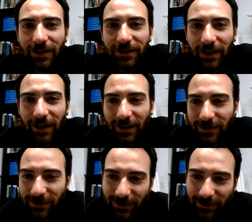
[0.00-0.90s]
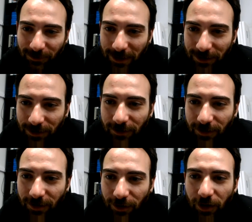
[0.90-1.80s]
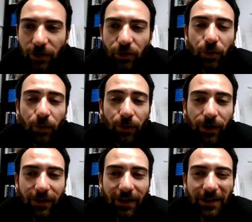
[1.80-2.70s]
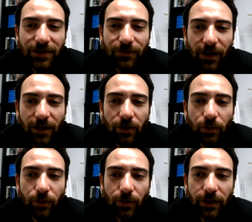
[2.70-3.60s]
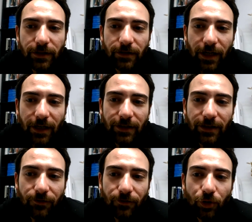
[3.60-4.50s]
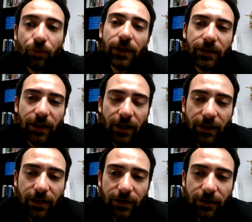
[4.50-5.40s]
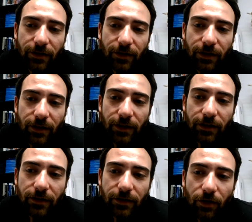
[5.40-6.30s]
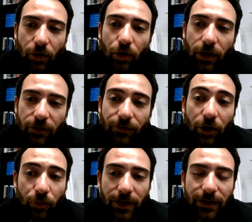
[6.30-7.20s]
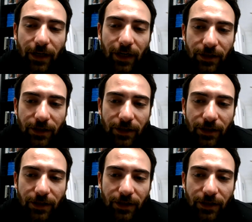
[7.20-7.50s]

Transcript: Serhat's uh, question. Do you think there is value in data for humanitarian and or environmental